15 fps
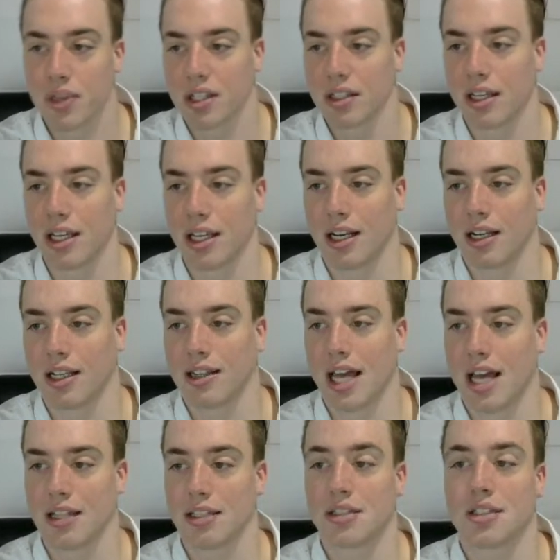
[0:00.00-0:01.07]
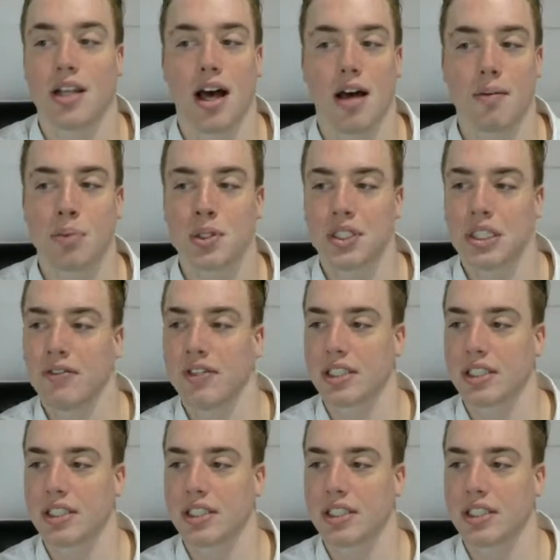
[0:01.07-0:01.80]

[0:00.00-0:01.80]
and that is not perceiving